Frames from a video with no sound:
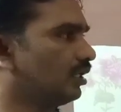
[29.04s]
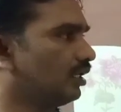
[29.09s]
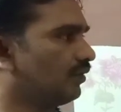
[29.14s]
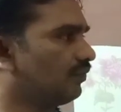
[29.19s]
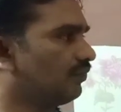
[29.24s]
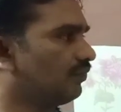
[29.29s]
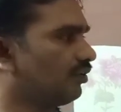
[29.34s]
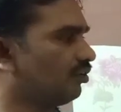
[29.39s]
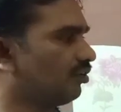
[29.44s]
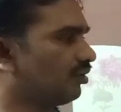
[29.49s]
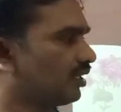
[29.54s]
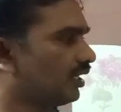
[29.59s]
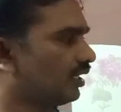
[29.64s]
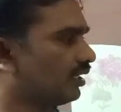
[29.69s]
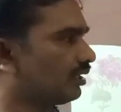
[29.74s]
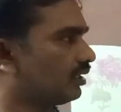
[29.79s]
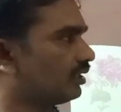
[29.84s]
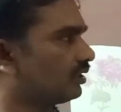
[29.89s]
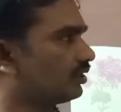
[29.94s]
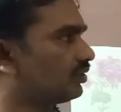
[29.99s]
If you look
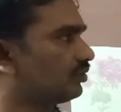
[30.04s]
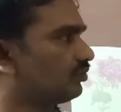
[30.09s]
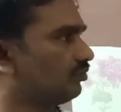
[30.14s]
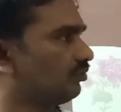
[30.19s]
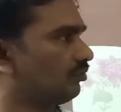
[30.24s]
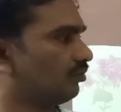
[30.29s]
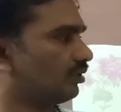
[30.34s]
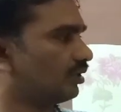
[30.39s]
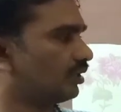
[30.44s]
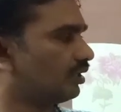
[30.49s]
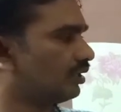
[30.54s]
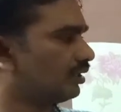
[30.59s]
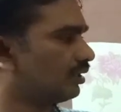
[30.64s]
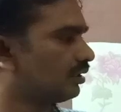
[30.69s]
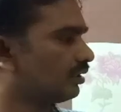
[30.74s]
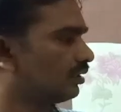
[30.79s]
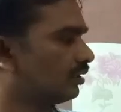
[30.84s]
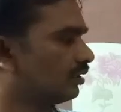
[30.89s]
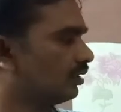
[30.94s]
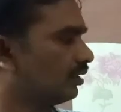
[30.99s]
at this story,
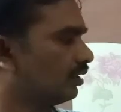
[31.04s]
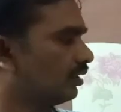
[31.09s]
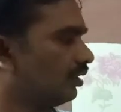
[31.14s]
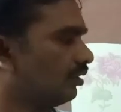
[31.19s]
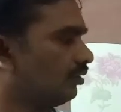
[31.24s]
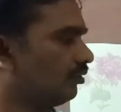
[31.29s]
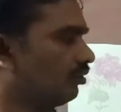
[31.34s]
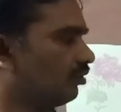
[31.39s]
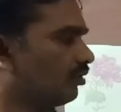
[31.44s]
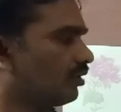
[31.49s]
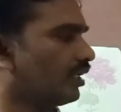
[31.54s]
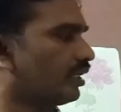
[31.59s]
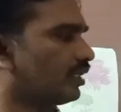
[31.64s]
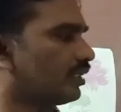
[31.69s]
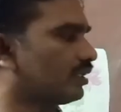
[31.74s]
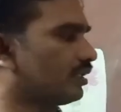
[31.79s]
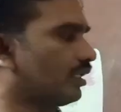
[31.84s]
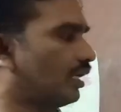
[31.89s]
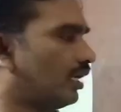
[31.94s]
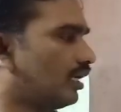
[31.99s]
you look
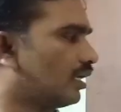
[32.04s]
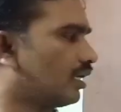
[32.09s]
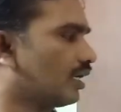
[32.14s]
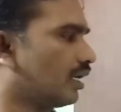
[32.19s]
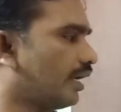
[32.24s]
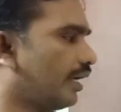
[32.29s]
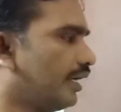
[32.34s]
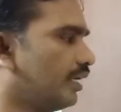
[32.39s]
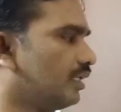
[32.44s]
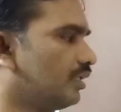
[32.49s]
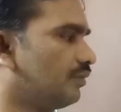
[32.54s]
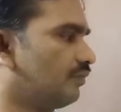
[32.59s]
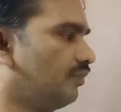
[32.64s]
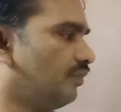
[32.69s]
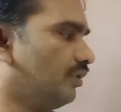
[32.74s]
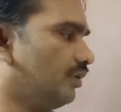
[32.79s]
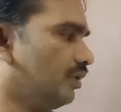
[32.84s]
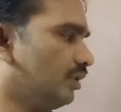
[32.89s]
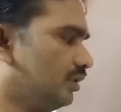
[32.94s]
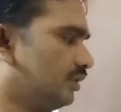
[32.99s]
at the underlined
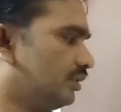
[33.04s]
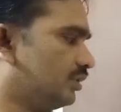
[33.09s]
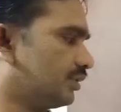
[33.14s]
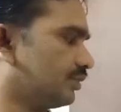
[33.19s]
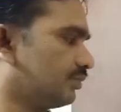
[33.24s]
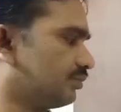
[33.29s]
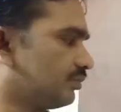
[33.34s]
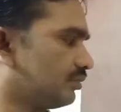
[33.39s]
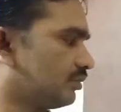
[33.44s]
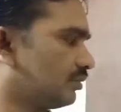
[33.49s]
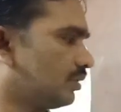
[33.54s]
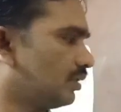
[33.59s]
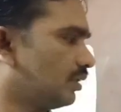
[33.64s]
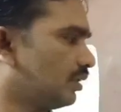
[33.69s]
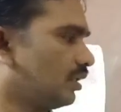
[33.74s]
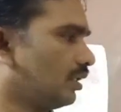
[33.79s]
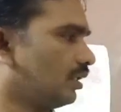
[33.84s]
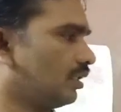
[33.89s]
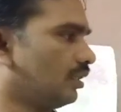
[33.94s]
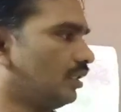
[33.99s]
words.
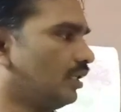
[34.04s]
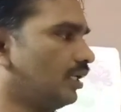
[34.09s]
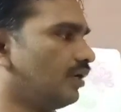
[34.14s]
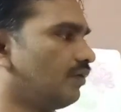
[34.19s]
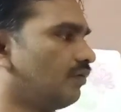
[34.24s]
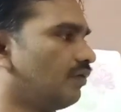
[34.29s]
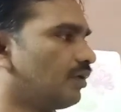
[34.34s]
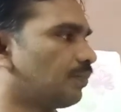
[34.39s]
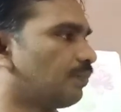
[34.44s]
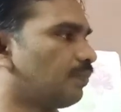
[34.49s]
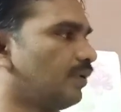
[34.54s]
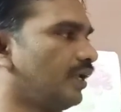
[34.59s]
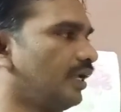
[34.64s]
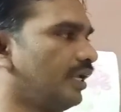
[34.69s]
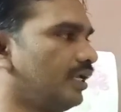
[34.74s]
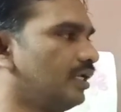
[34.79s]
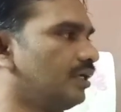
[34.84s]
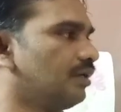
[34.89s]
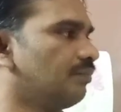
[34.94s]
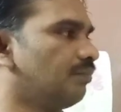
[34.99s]
They were
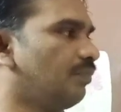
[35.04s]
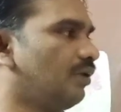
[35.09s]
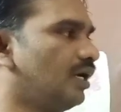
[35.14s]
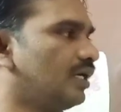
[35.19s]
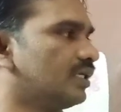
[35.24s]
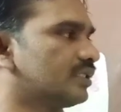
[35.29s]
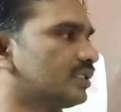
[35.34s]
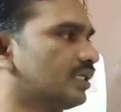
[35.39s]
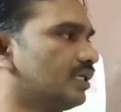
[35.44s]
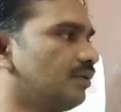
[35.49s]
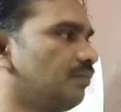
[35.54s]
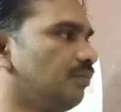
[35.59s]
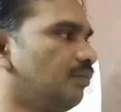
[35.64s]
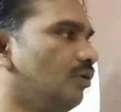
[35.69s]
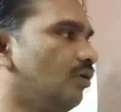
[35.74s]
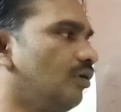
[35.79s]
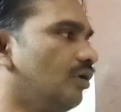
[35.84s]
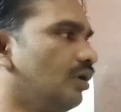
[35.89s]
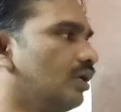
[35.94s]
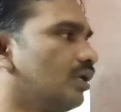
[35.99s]
playing
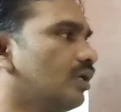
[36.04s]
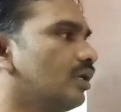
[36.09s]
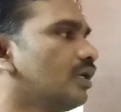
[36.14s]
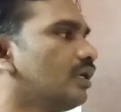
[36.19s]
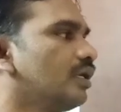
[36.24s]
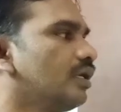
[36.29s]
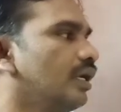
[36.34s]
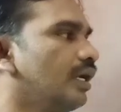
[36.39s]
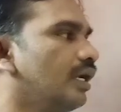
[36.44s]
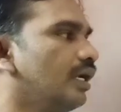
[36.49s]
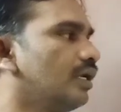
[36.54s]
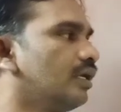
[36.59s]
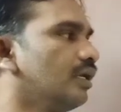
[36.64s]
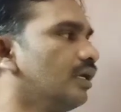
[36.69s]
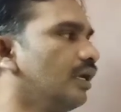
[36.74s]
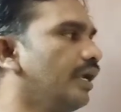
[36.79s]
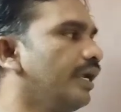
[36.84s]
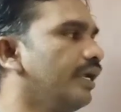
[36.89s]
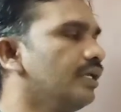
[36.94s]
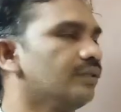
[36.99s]
basketball at
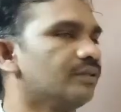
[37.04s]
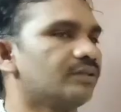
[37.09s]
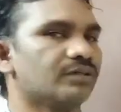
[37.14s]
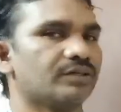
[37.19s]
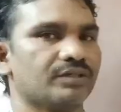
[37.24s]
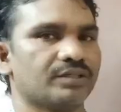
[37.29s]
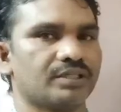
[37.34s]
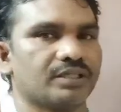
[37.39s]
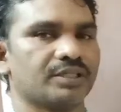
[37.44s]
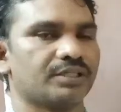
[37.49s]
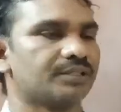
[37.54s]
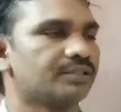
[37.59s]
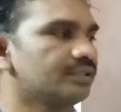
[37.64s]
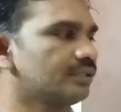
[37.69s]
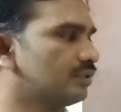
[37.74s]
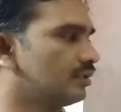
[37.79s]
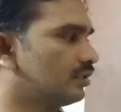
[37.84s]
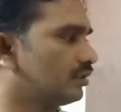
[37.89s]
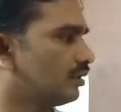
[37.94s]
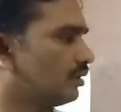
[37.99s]
9:30.
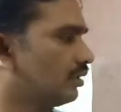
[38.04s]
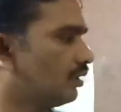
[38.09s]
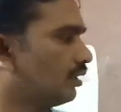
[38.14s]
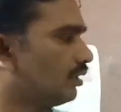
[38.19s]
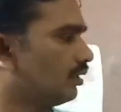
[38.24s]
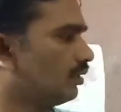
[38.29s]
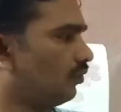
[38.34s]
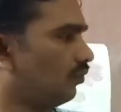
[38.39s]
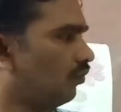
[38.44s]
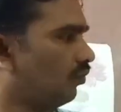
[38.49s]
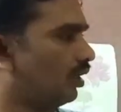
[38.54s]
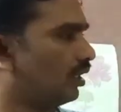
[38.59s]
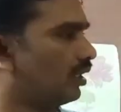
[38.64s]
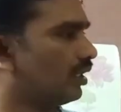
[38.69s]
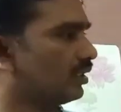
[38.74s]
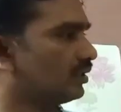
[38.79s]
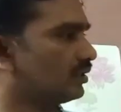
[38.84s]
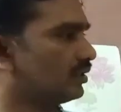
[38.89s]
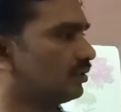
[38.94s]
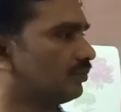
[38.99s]
What
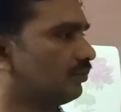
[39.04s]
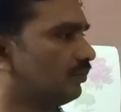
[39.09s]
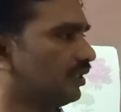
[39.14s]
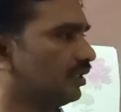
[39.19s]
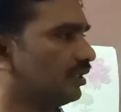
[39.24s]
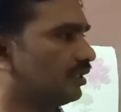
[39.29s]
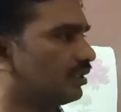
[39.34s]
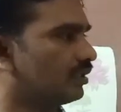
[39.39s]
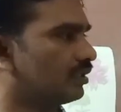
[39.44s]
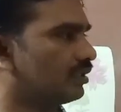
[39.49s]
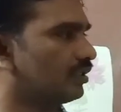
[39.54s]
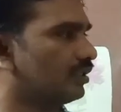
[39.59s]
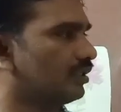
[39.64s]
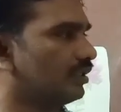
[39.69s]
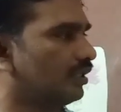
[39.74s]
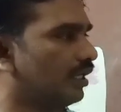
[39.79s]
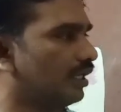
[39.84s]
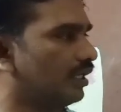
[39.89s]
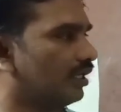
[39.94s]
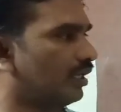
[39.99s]
does it mean?
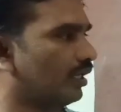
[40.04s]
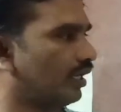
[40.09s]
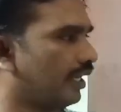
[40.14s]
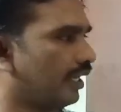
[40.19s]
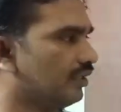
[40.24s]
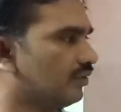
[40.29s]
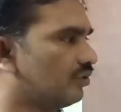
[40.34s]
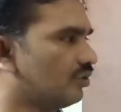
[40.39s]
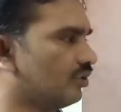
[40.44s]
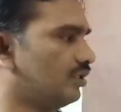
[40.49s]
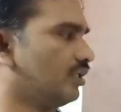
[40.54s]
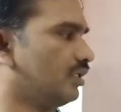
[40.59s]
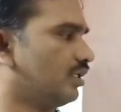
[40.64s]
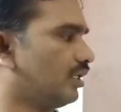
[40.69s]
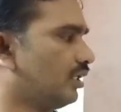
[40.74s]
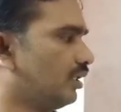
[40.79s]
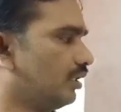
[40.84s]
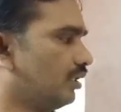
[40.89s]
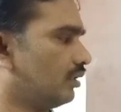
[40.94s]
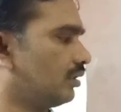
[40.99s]
At
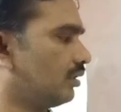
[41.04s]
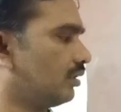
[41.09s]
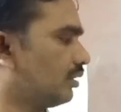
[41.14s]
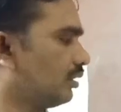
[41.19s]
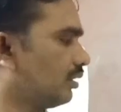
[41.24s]
9:30,